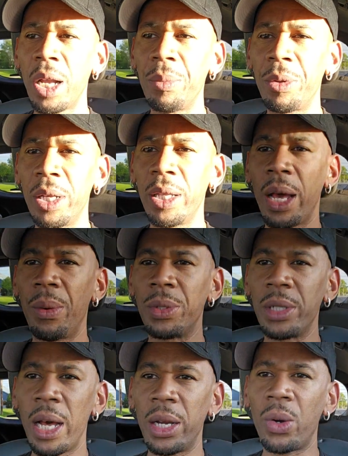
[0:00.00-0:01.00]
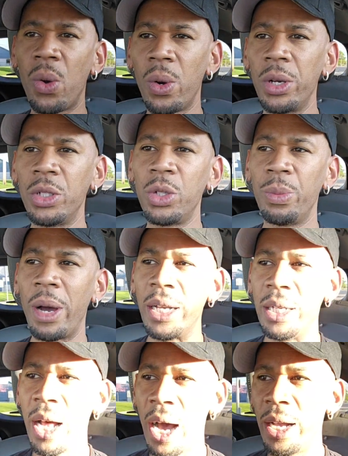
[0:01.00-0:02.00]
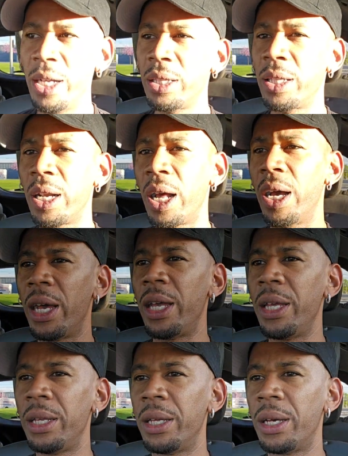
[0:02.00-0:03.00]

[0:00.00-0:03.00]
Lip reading: something that was not according to my diet that I,